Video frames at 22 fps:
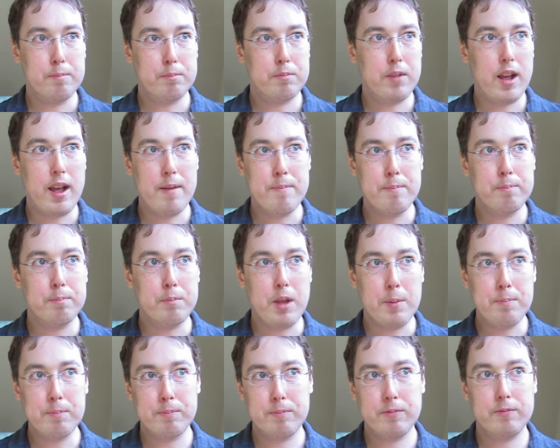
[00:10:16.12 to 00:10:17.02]

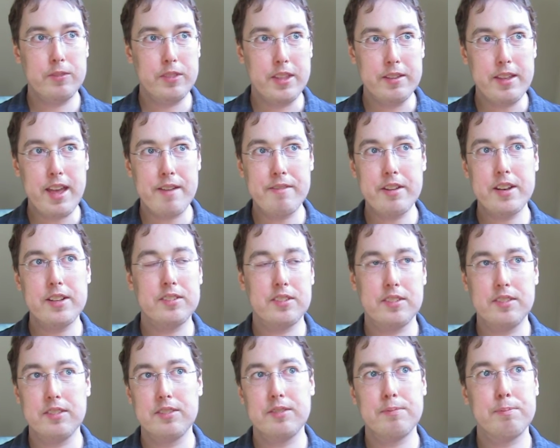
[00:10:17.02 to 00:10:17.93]
the
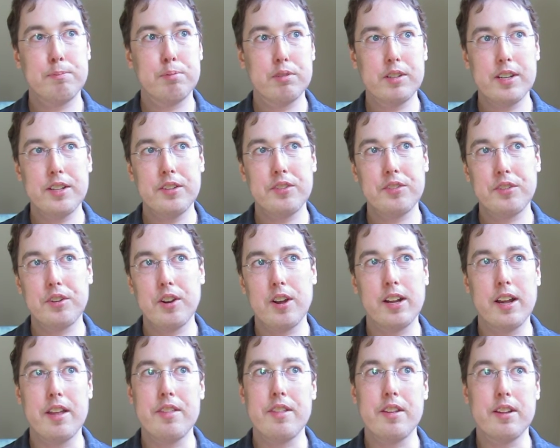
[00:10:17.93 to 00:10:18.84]
evidence is pretty
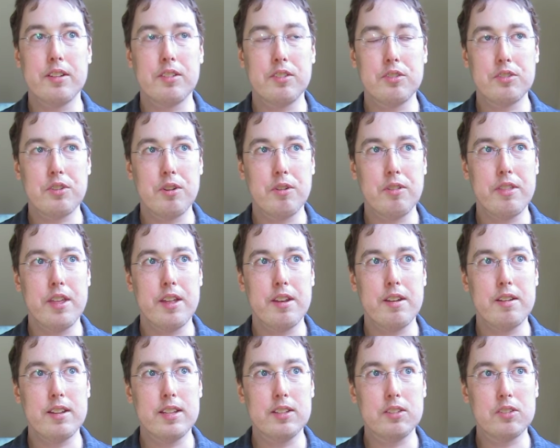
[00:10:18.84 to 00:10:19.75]
strong, I think, to show
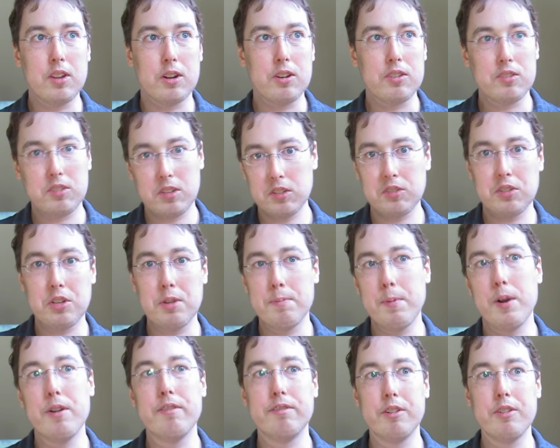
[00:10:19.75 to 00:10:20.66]
that it's our
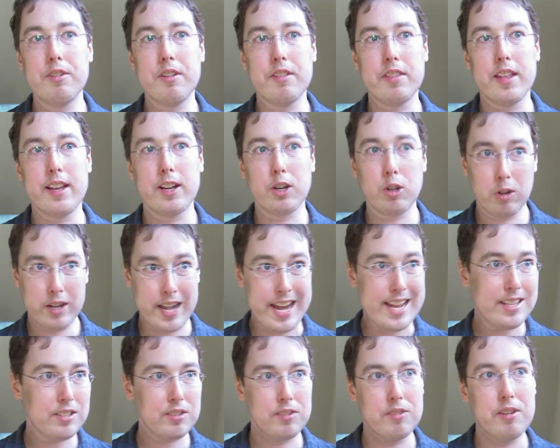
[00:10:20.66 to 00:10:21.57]
system of voting that
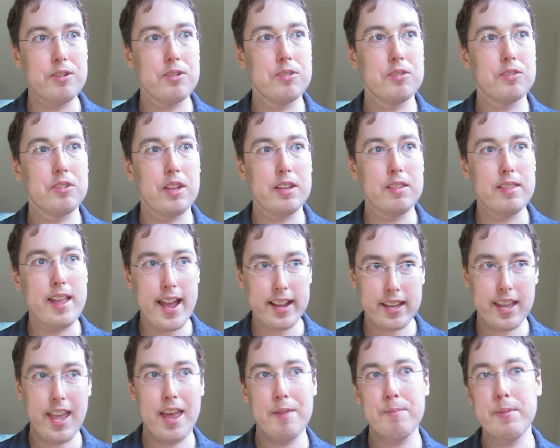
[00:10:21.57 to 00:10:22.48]
creates those, and
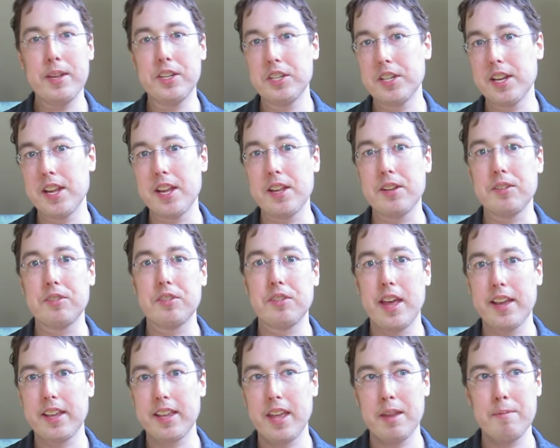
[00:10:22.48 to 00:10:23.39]
that can be changed,
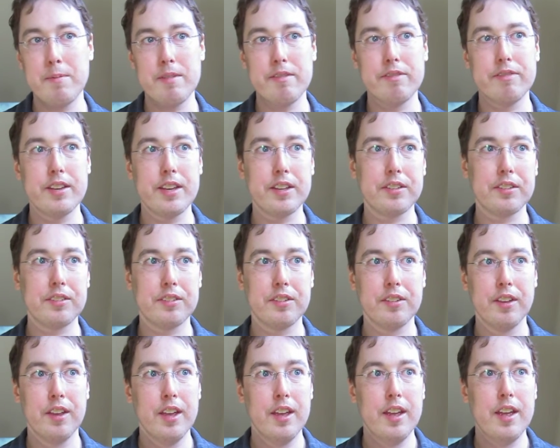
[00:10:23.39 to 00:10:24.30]
that can be
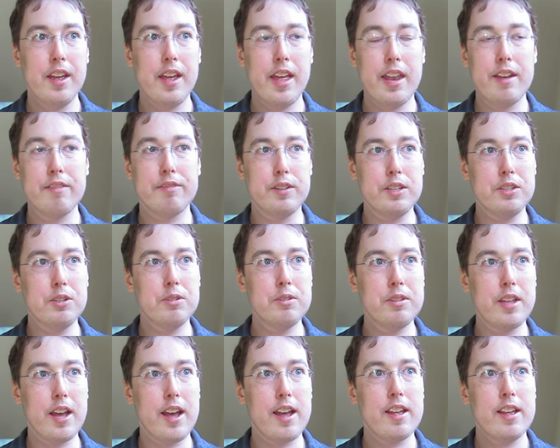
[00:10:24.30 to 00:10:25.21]
fixed. And if we do
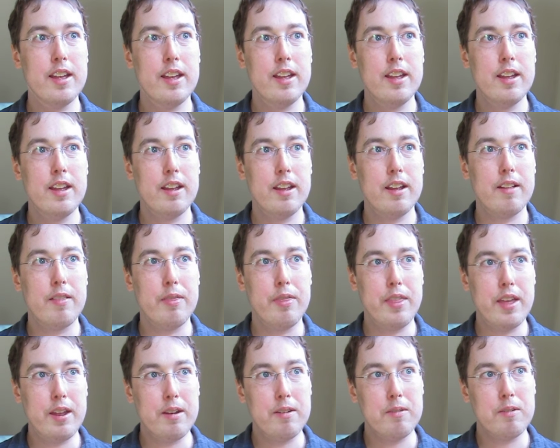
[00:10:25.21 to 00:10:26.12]
that,
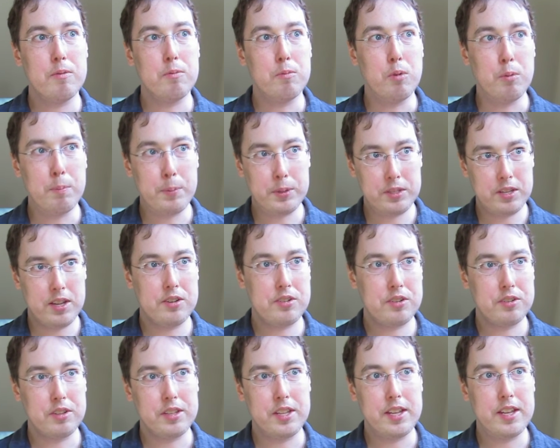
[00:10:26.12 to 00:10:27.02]
then we'll
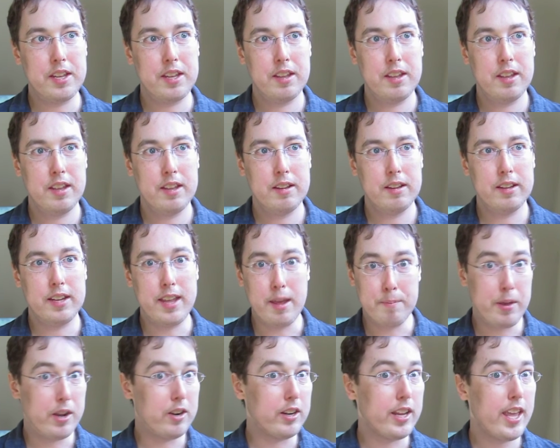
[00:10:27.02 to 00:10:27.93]
potentially
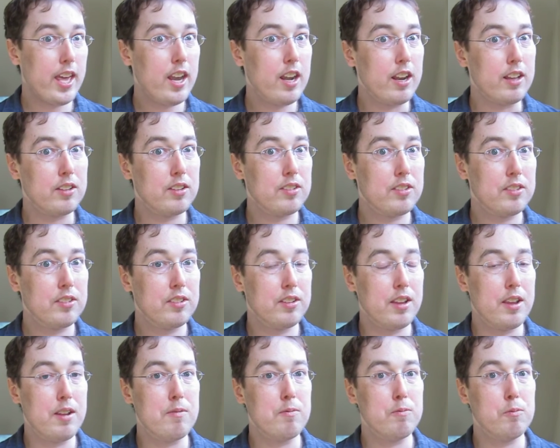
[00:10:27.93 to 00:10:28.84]
get better candidates,
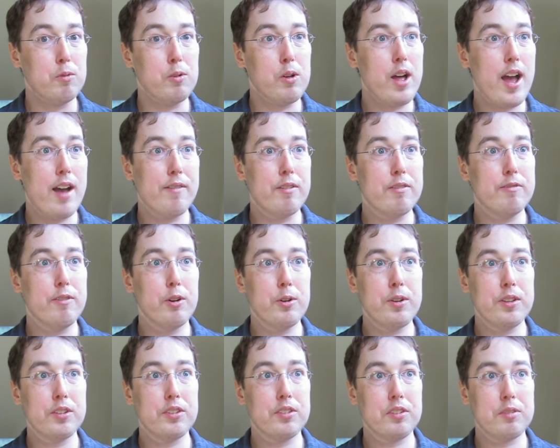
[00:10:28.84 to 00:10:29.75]
and we'll have a
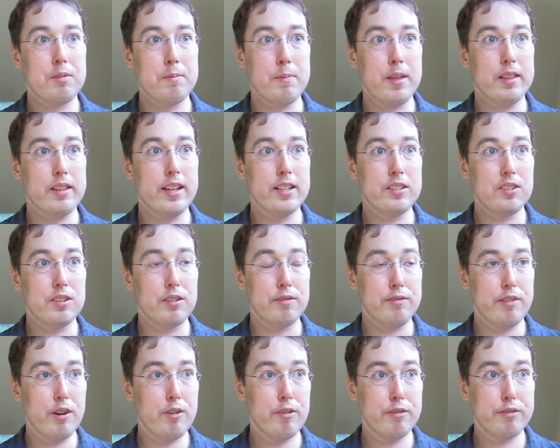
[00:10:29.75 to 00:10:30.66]
voting system that lets us
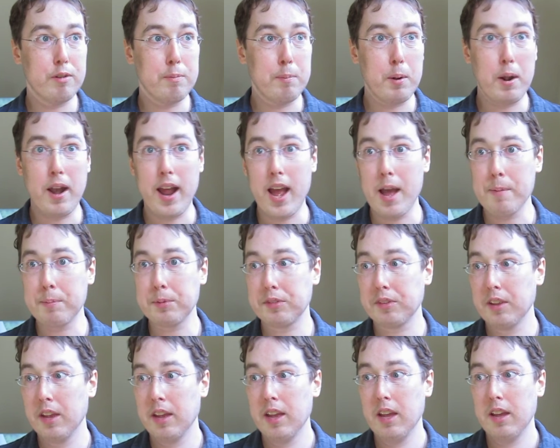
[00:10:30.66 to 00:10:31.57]
vote for
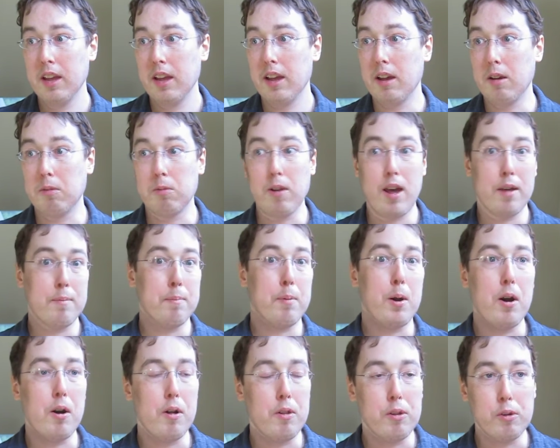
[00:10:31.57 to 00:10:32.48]
perhaps a Ron
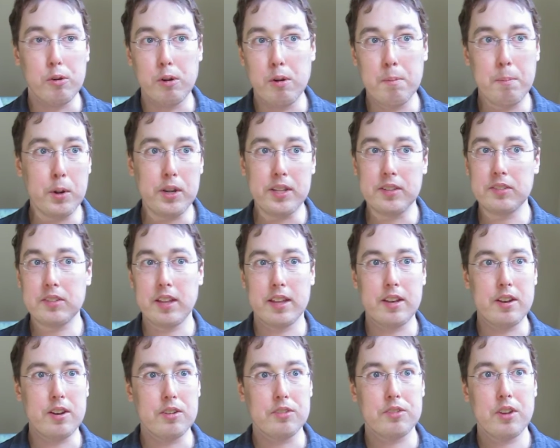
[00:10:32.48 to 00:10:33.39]
Paul or a Bernie
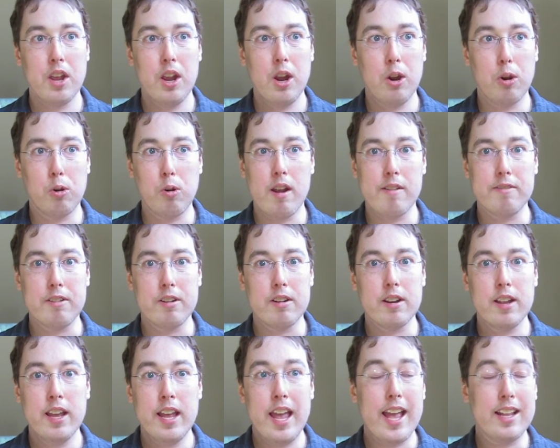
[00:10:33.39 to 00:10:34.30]
Sanders or
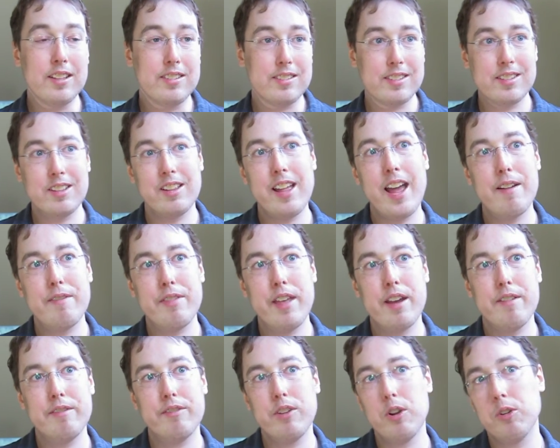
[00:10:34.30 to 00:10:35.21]
whoever, and still have
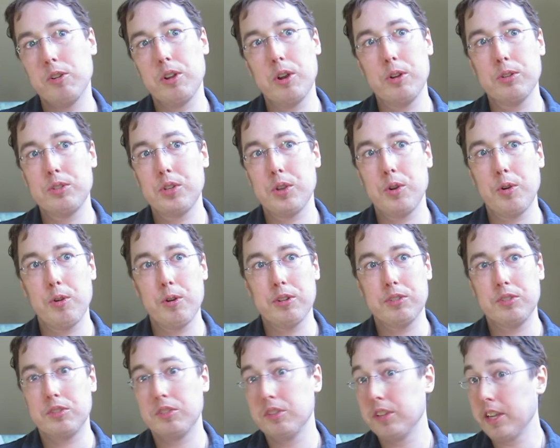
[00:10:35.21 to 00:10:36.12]
that vote go
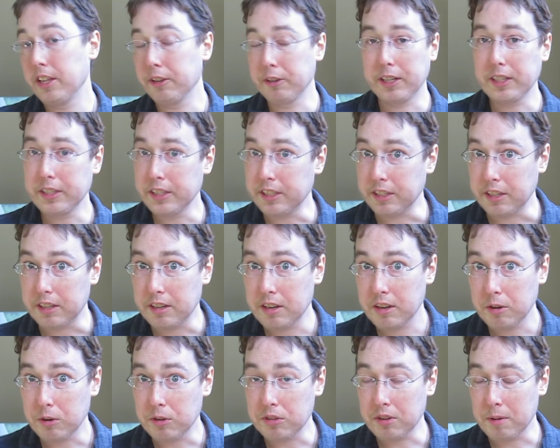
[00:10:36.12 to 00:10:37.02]
towards Hillary Clinton
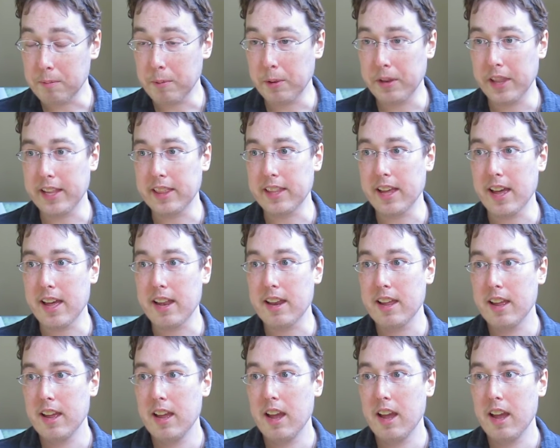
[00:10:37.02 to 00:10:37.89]
or someone like that.